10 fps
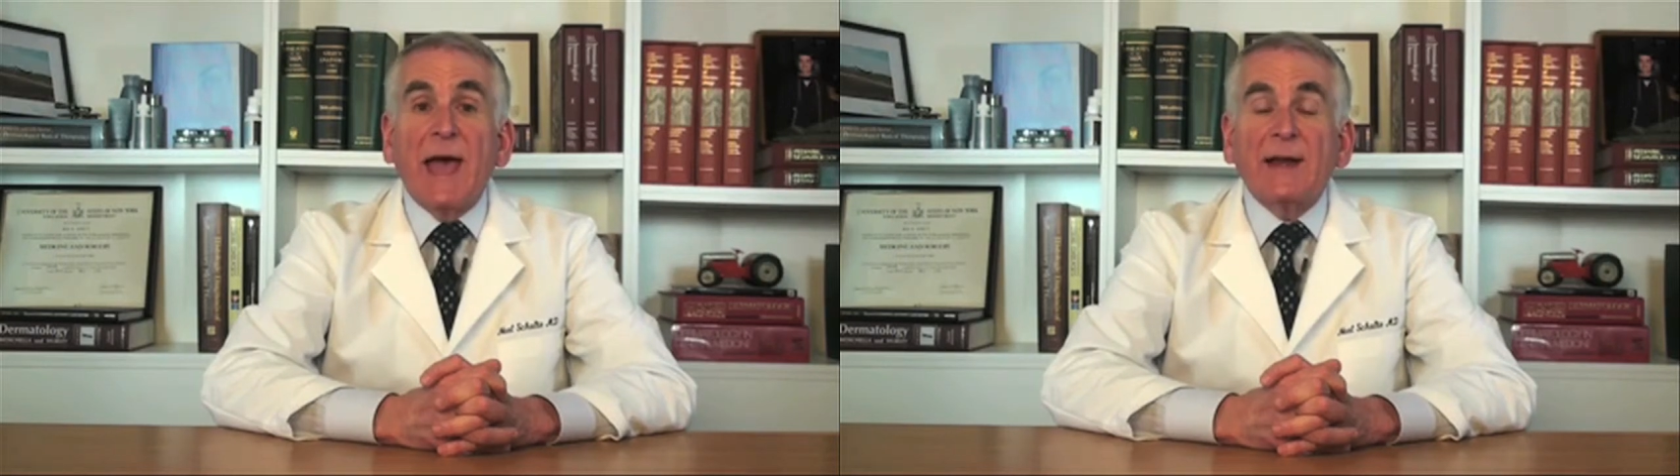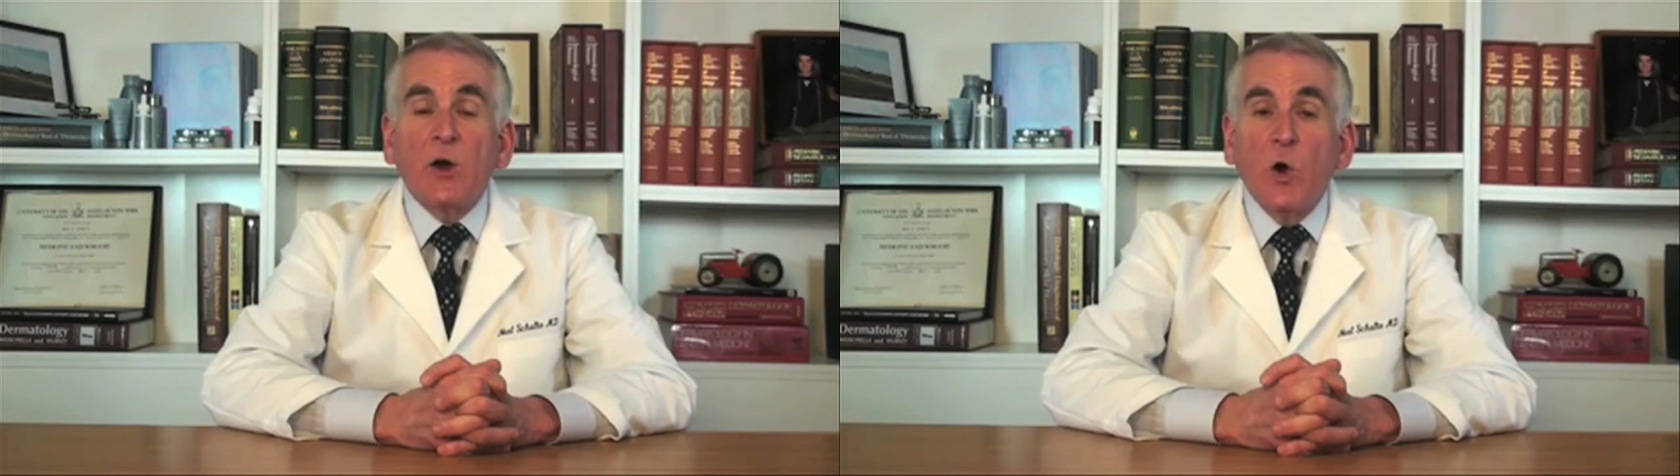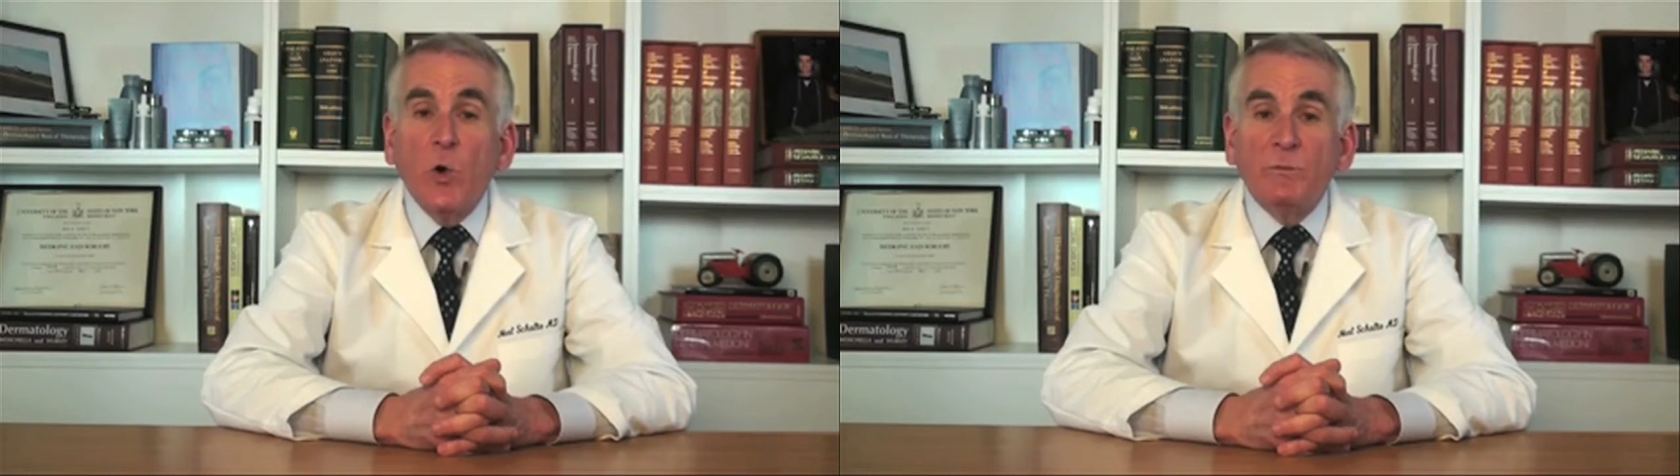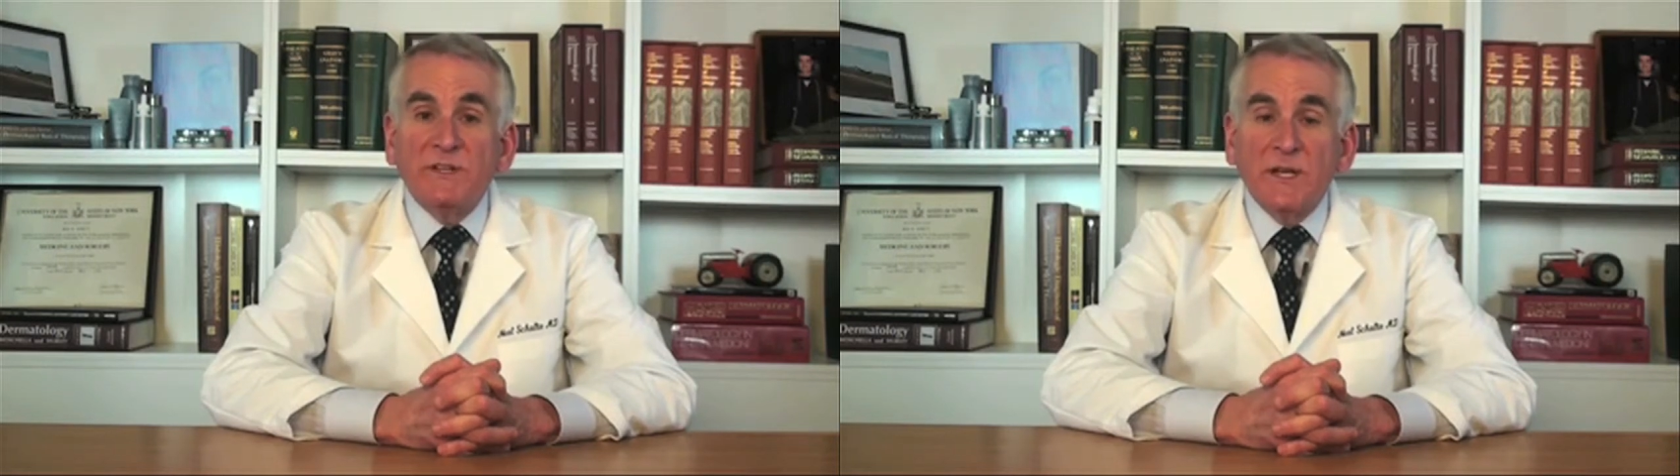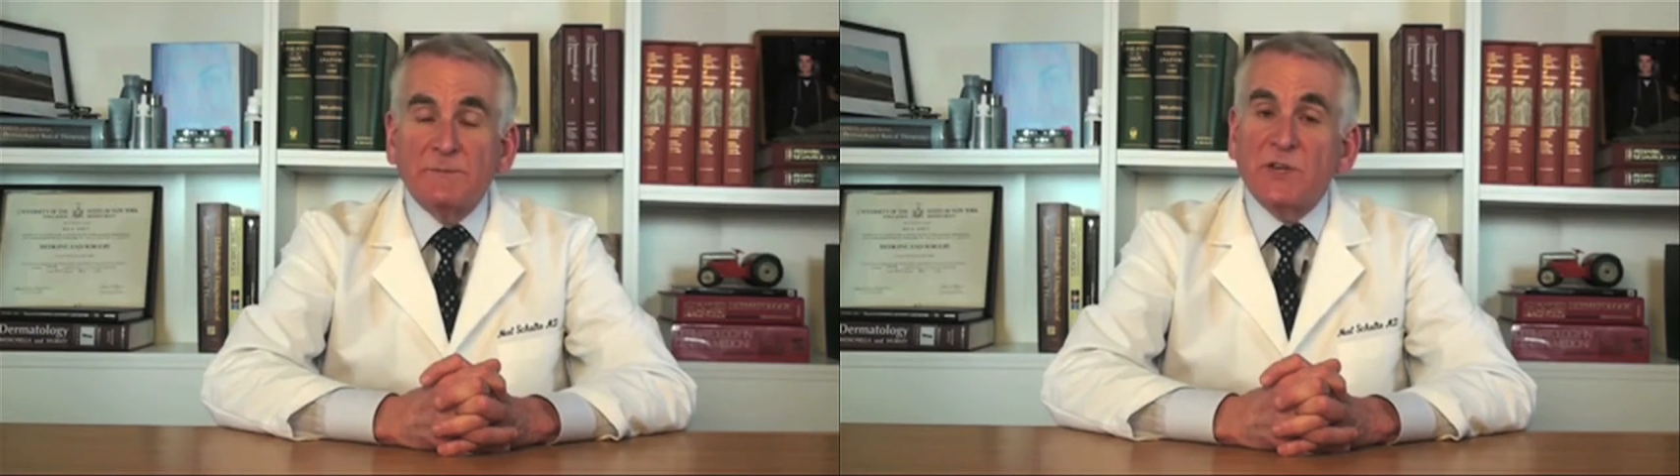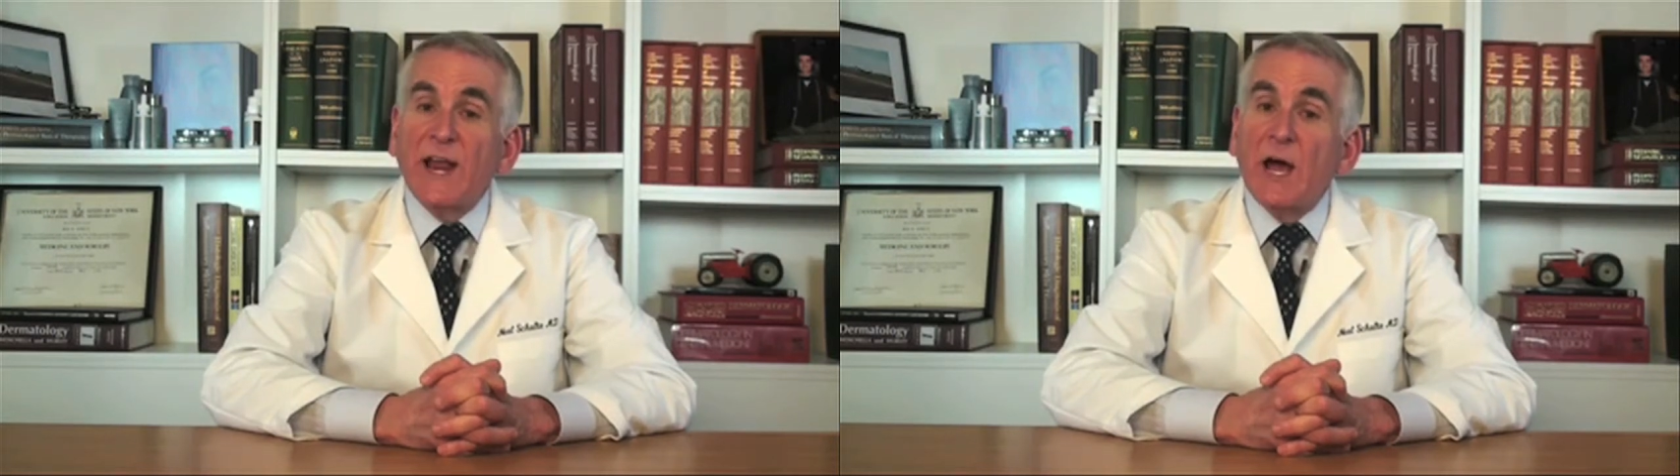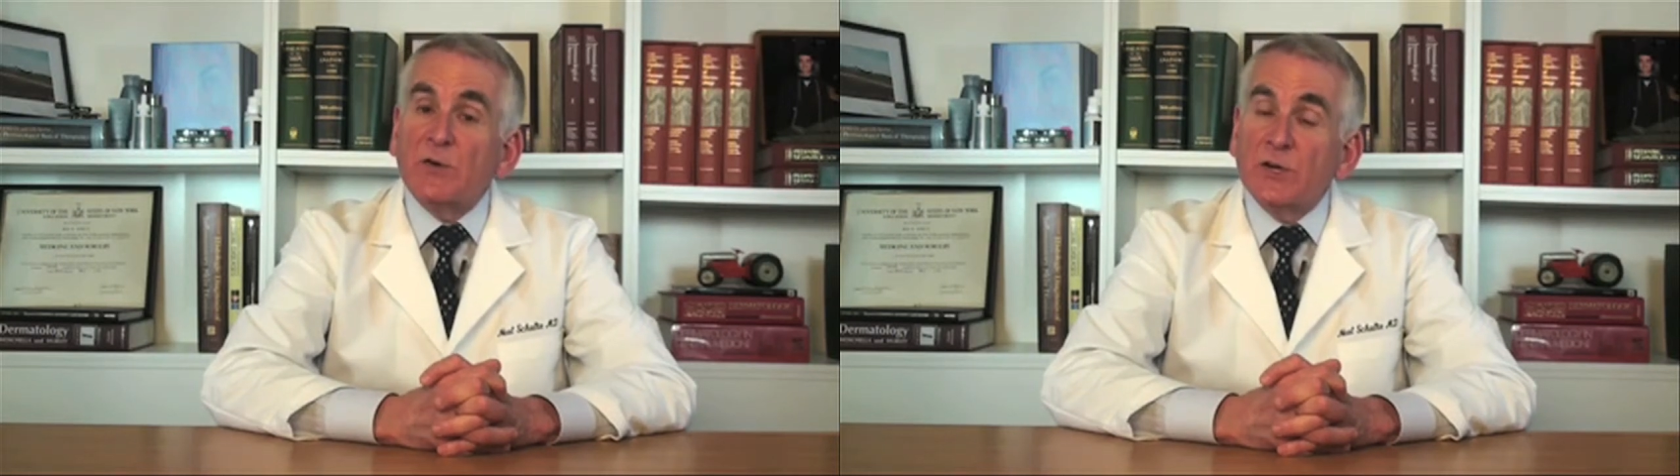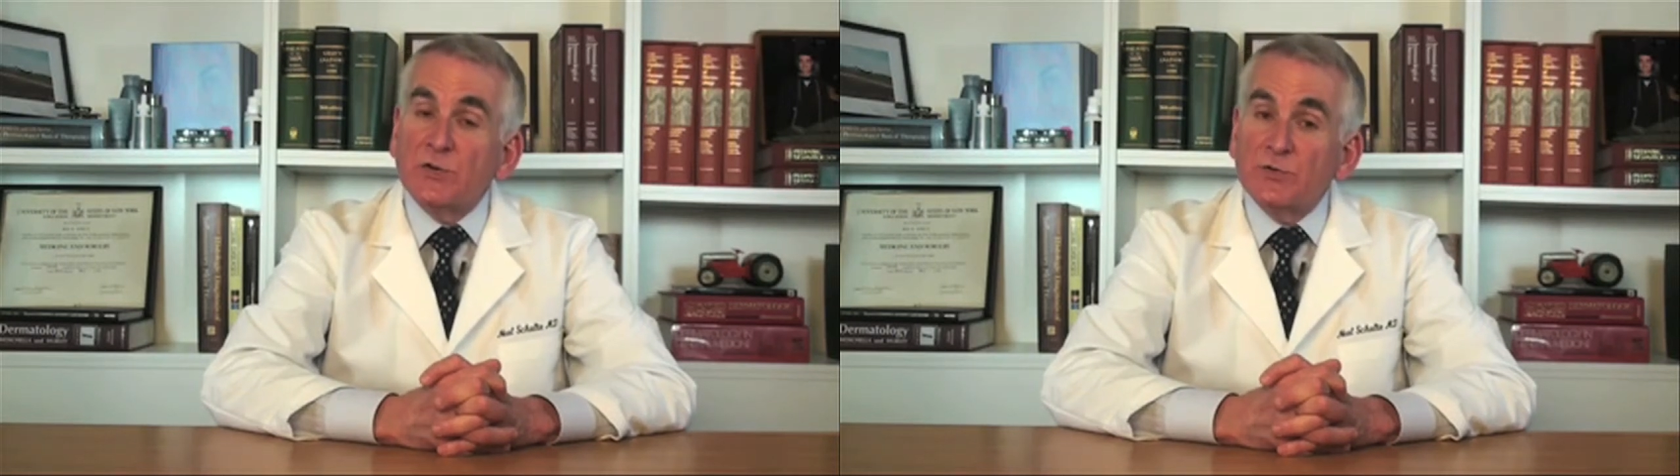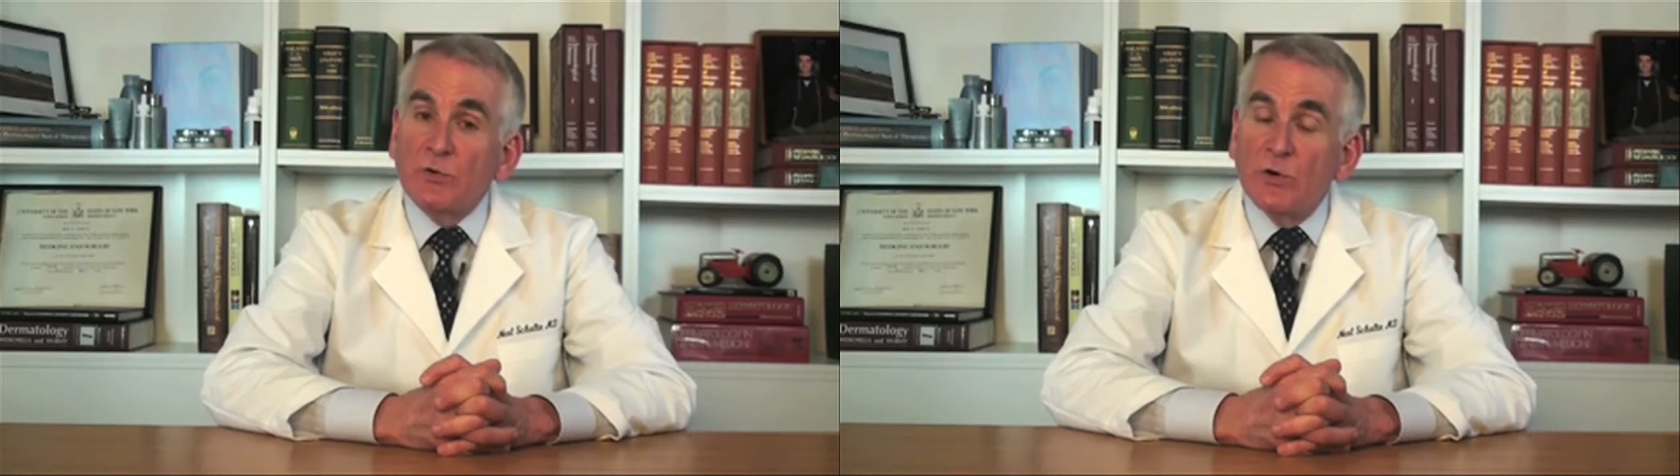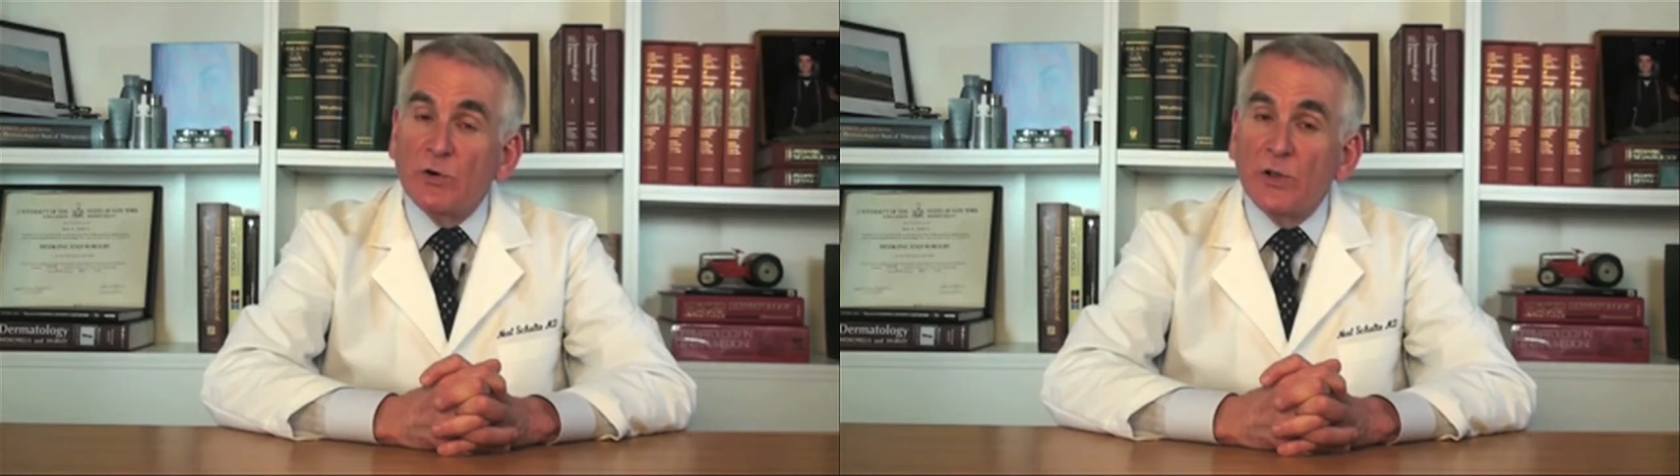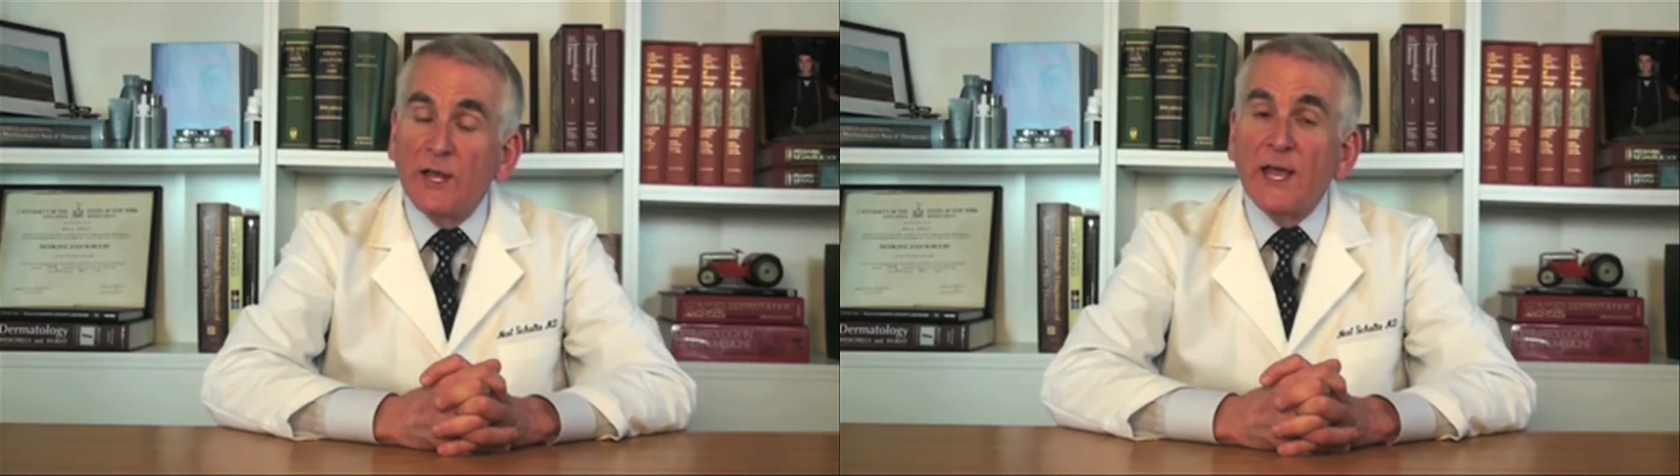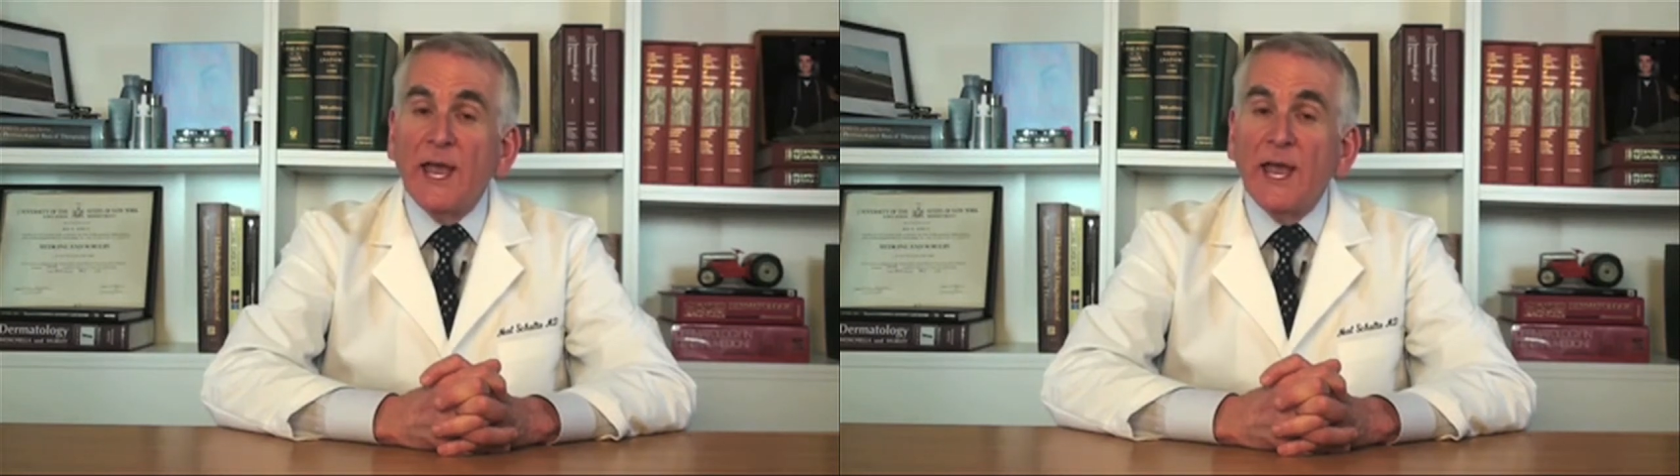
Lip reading: at-home tips on how to control